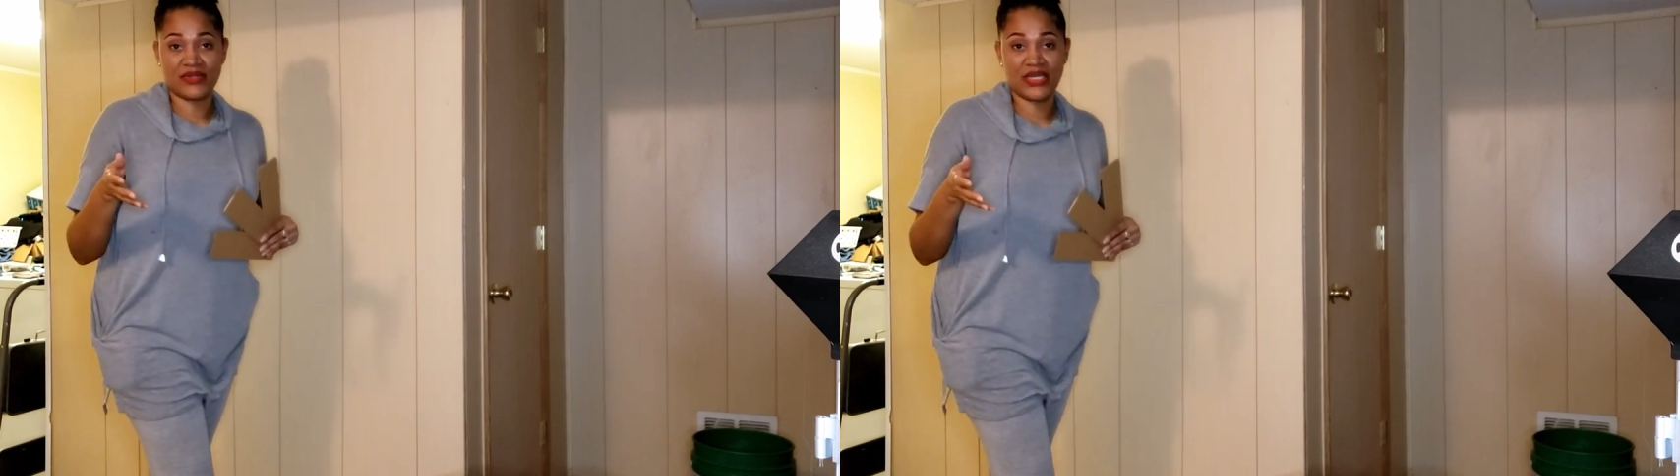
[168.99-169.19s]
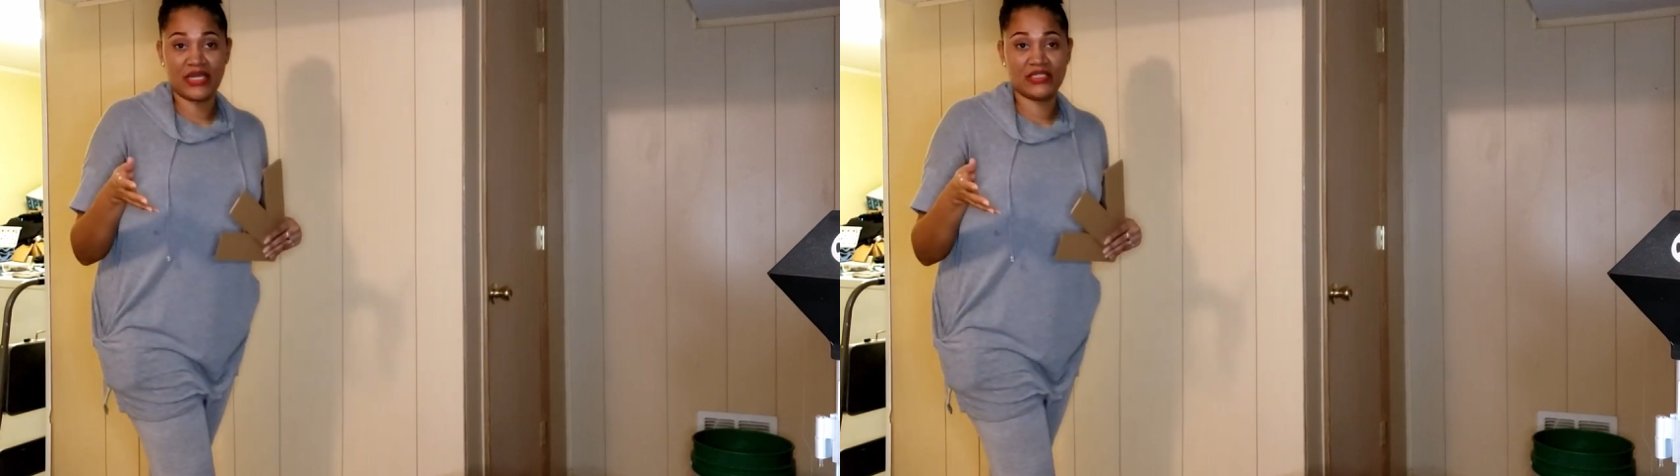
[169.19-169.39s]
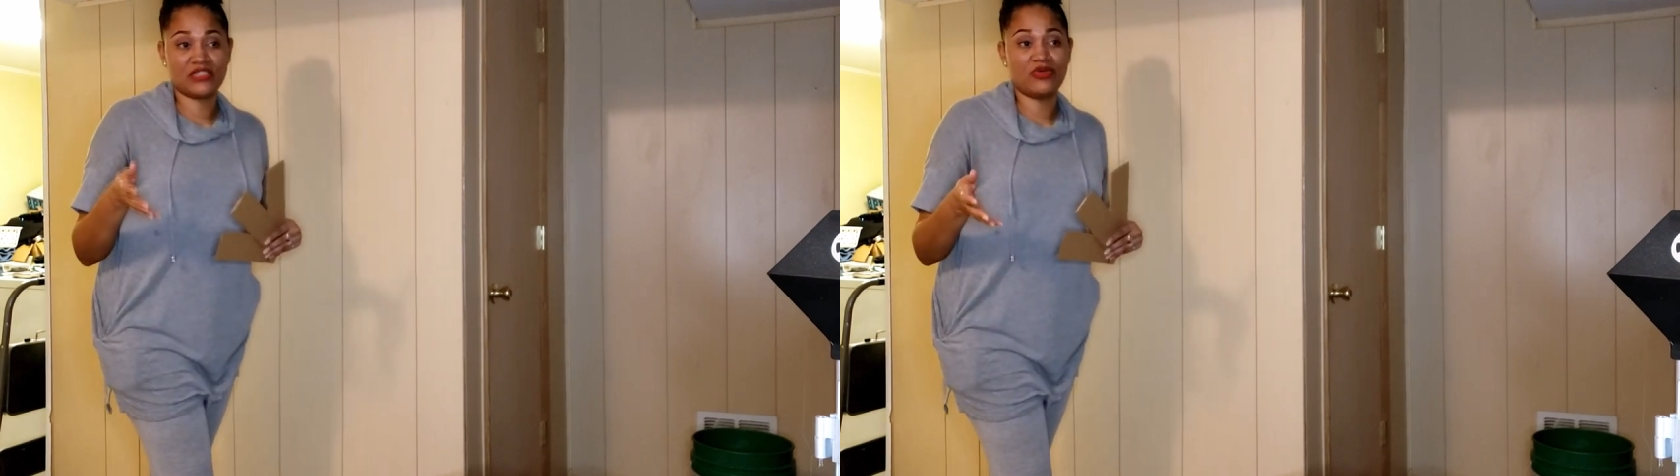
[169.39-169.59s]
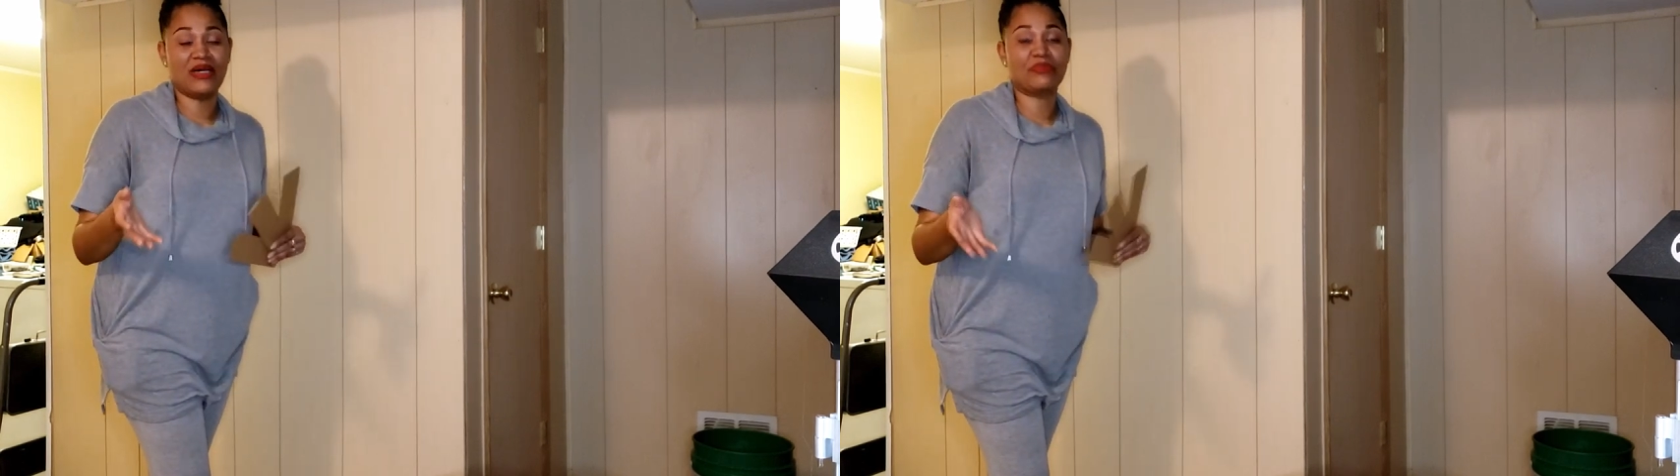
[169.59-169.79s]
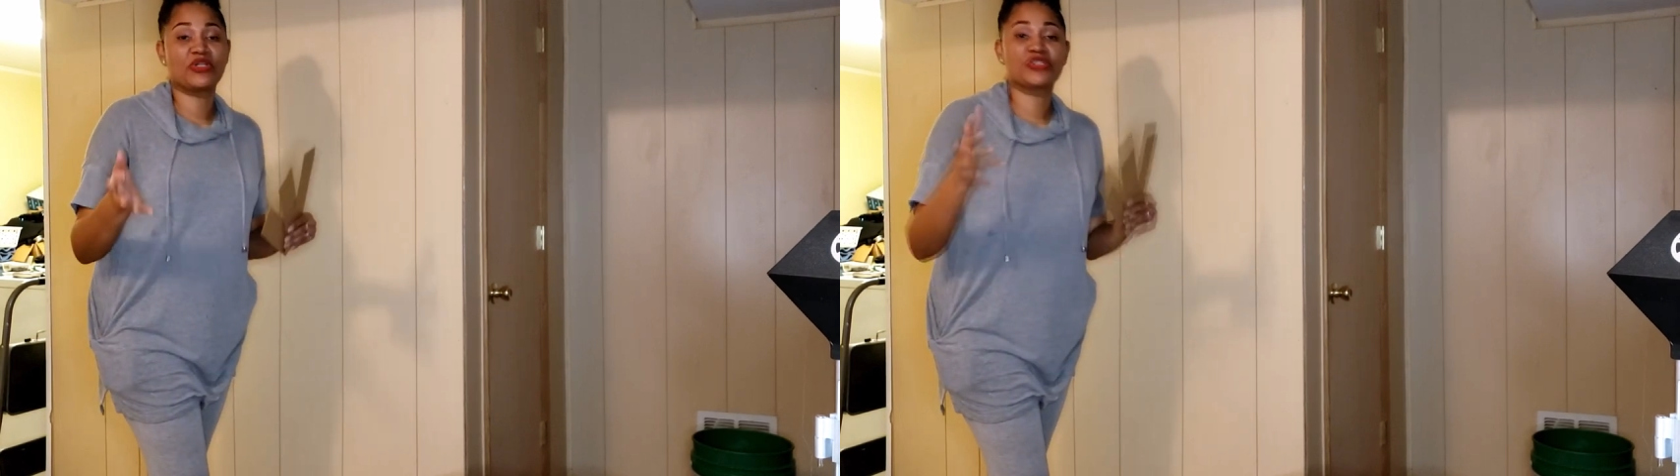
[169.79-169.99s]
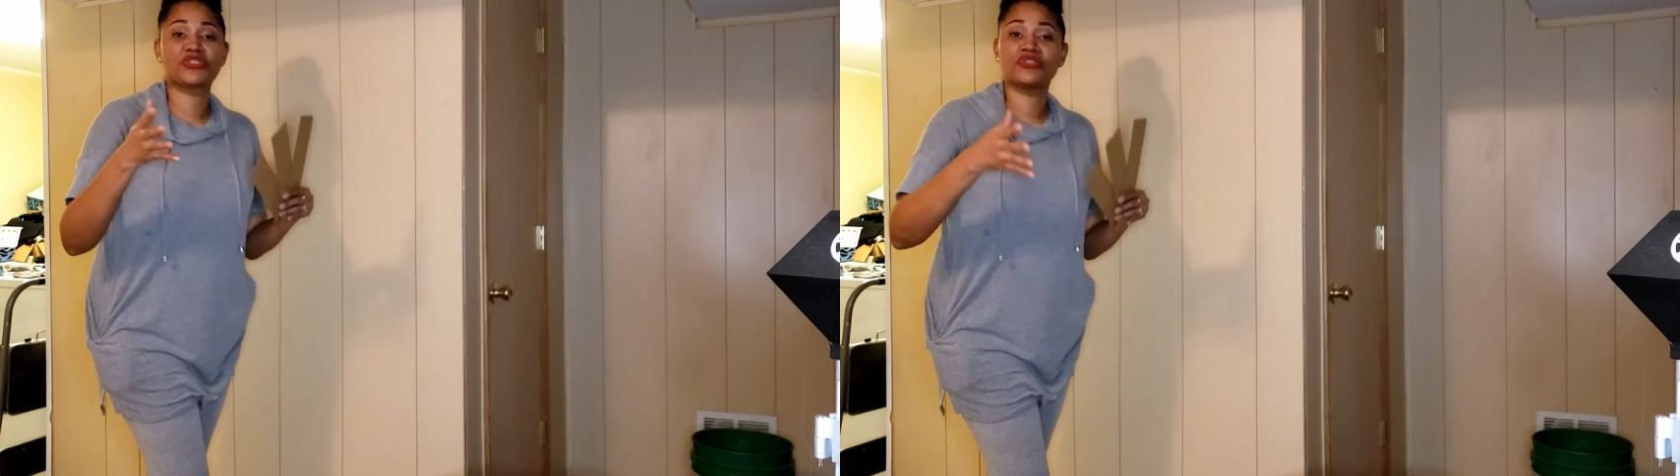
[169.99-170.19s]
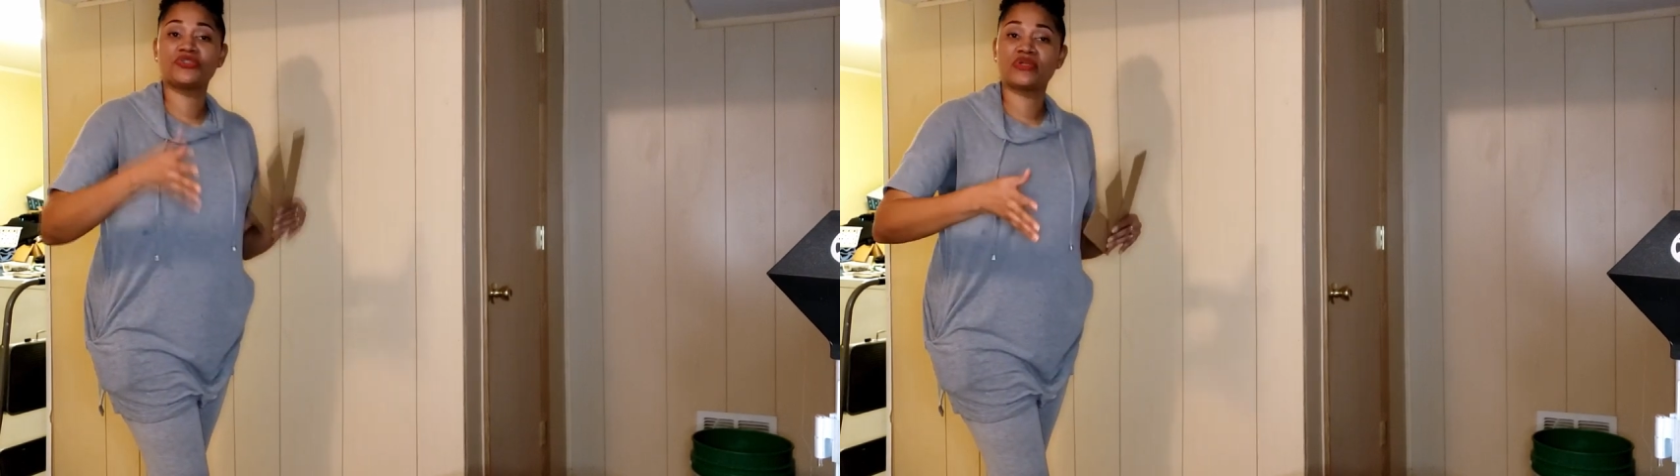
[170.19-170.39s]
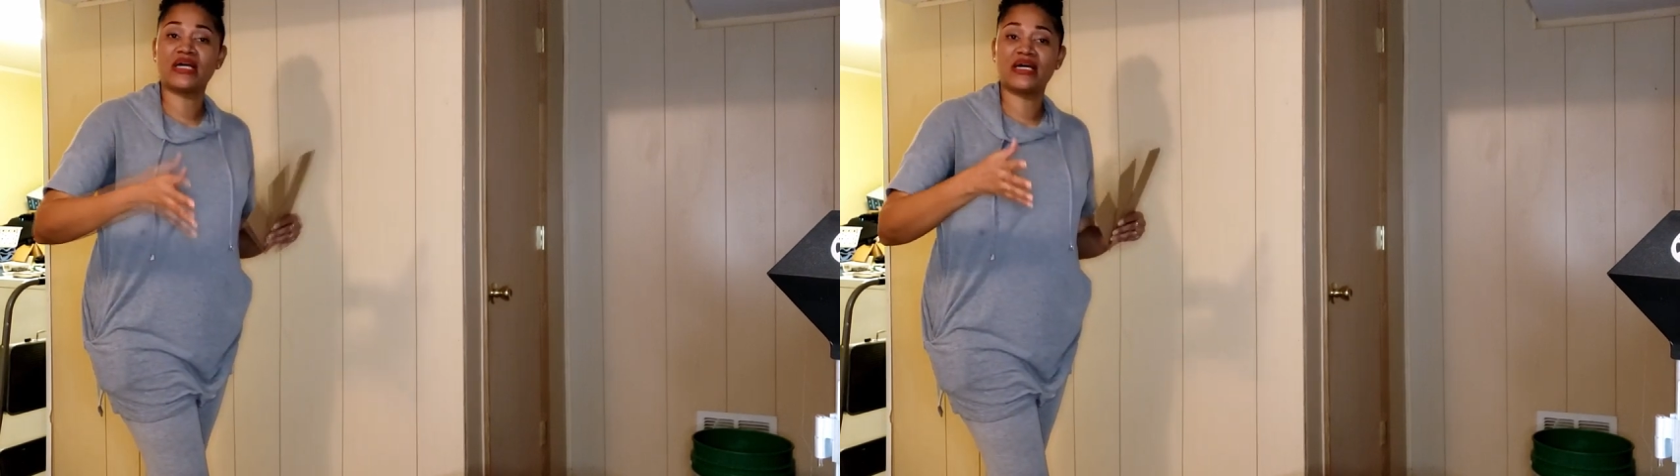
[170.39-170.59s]
Okay, so I'm going to show
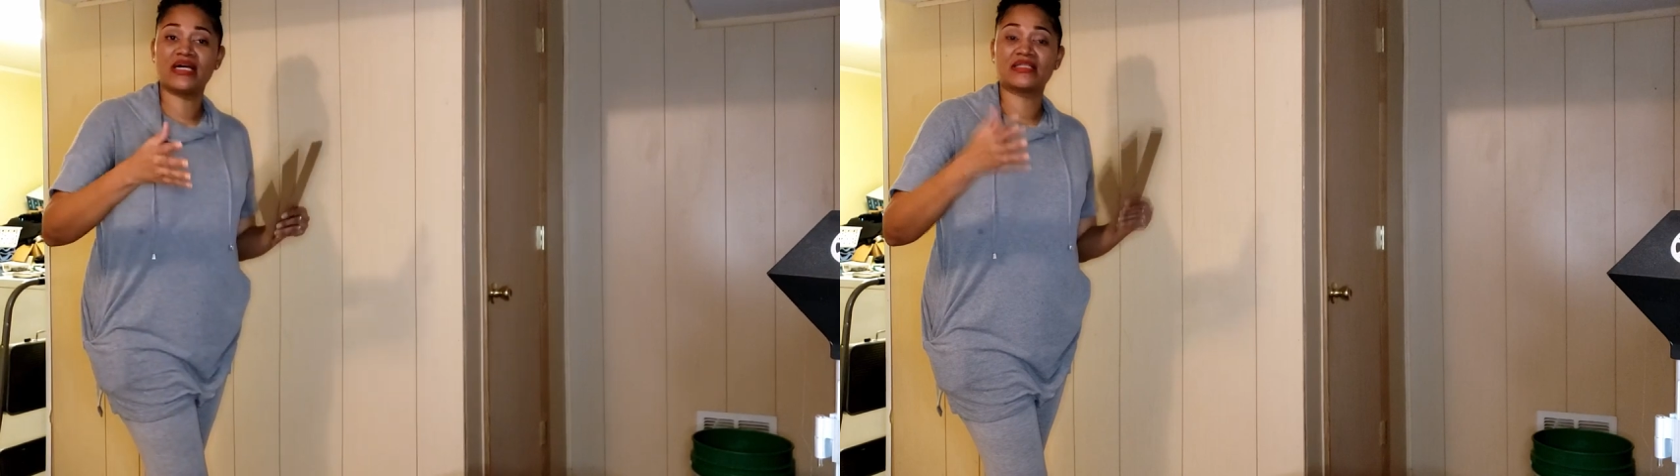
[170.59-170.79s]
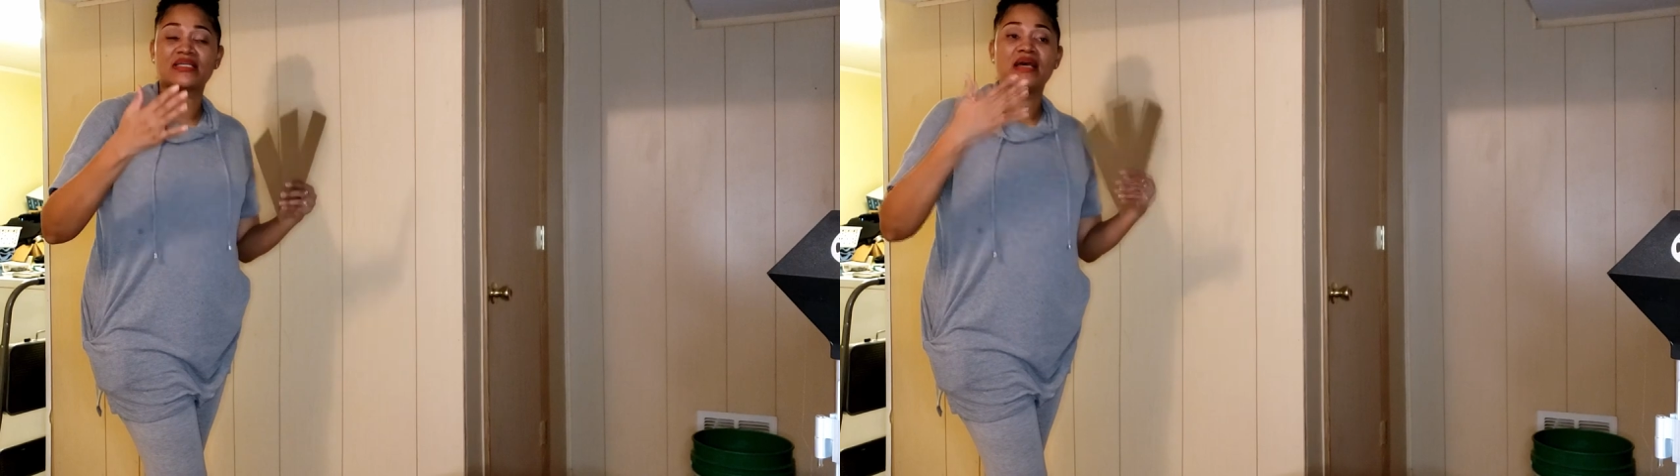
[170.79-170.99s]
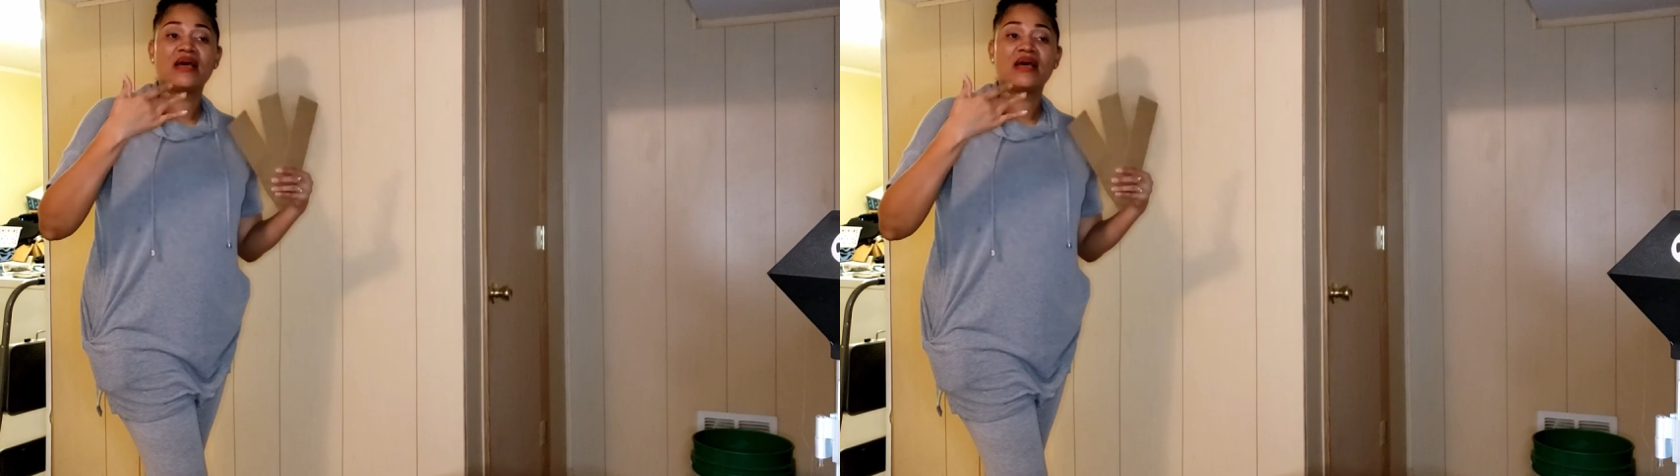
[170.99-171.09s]
you guys